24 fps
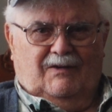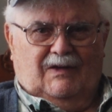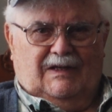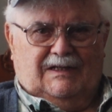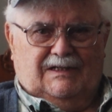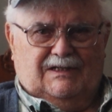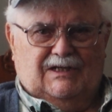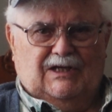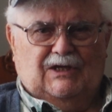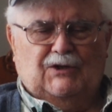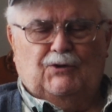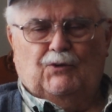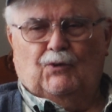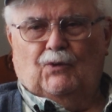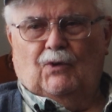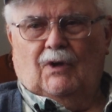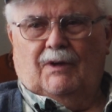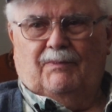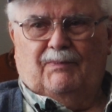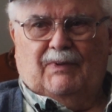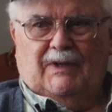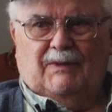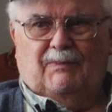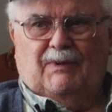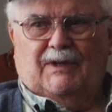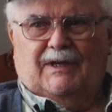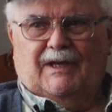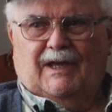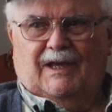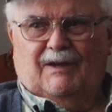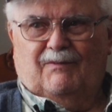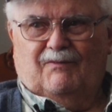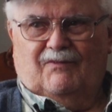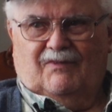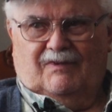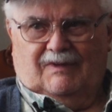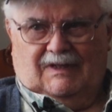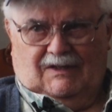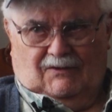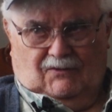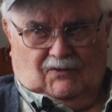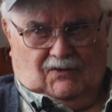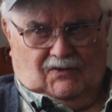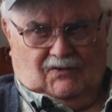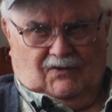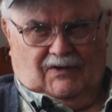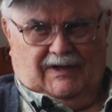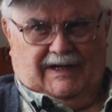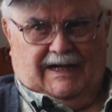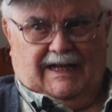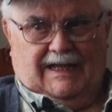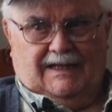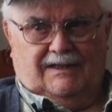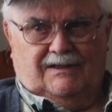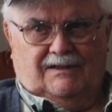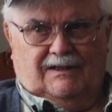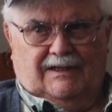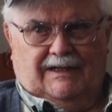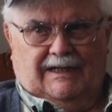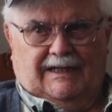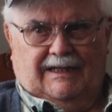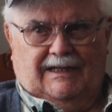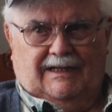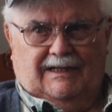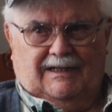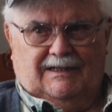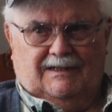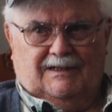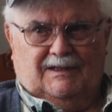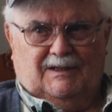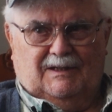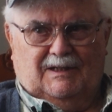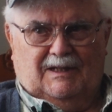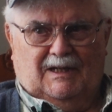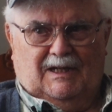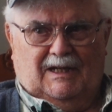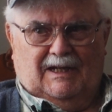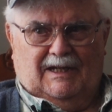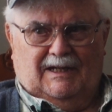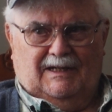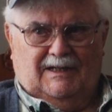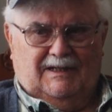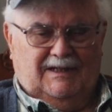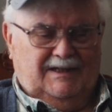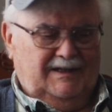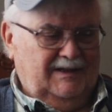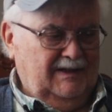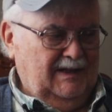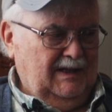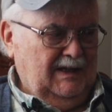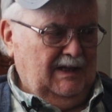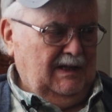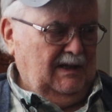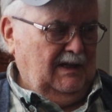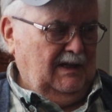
as he grew up, he was quite athletic and inclined and